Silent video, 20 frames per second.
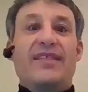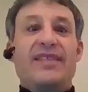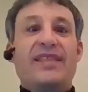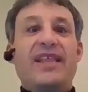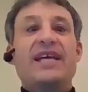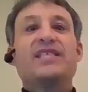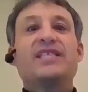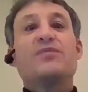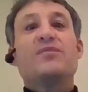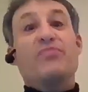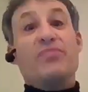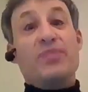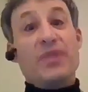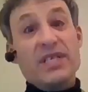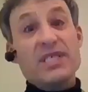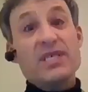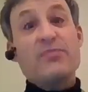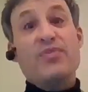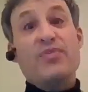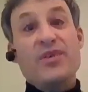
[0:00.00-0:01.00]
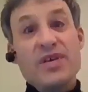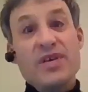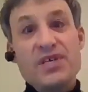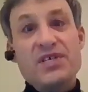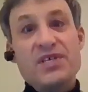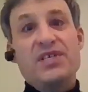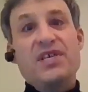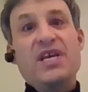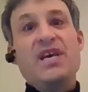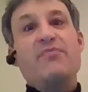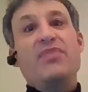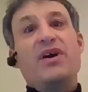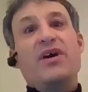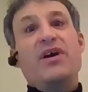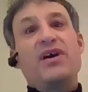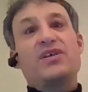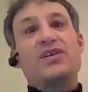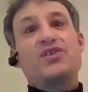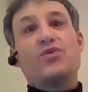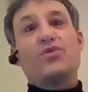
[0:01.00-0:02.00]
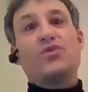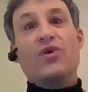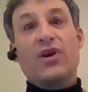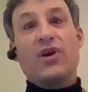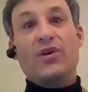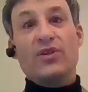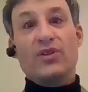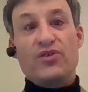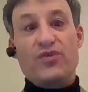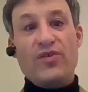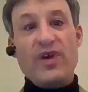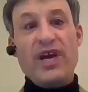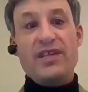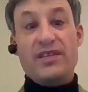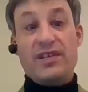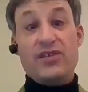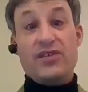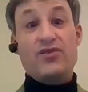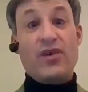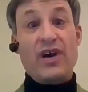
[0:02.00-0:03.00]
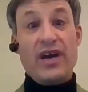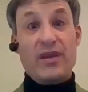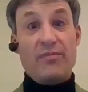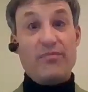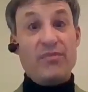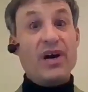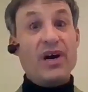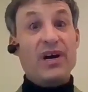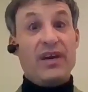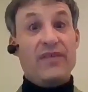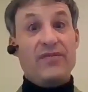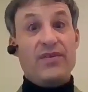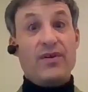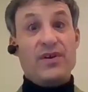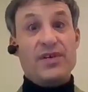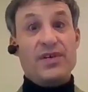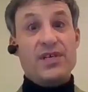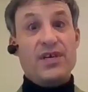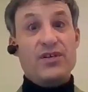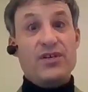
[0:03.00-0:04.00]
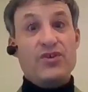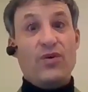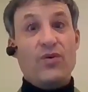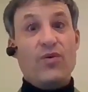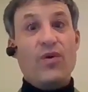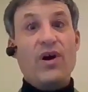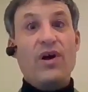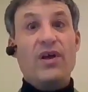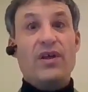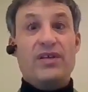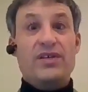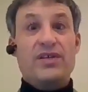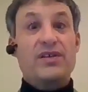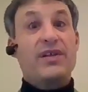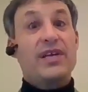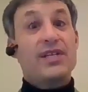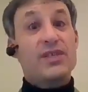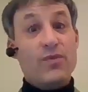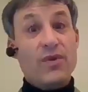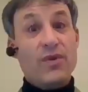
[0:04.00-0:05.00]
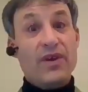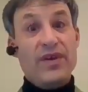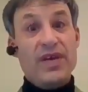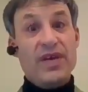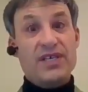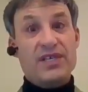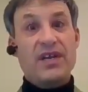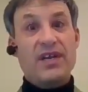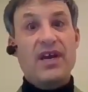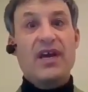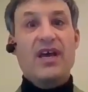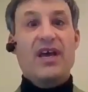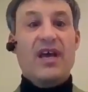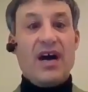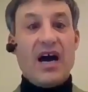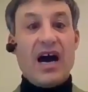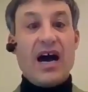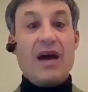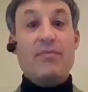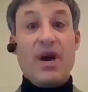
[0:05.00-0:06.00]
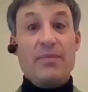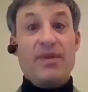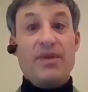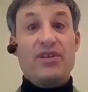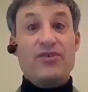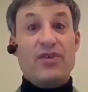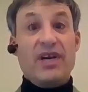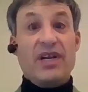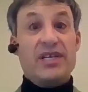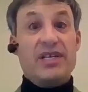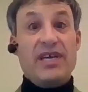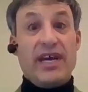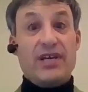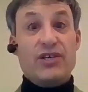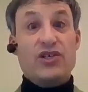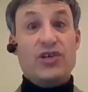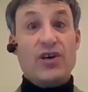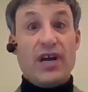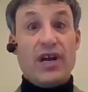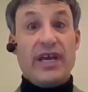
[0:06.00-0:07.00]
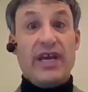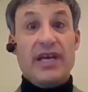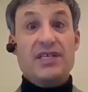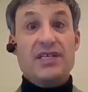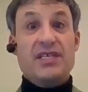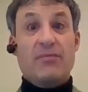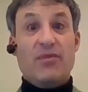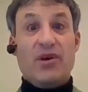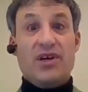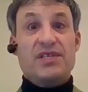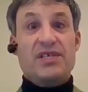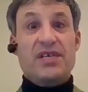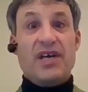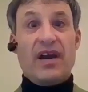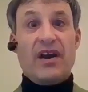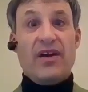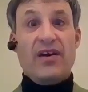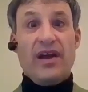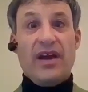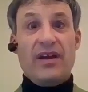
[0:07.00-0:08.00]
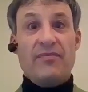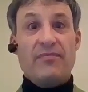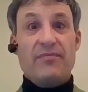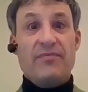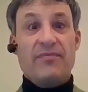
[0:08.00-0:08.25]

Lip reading: That's a pretty steep historical trend to try and buck if you're Essential Quality. So that's one reason I might be trying to take a shot against him on Saturday.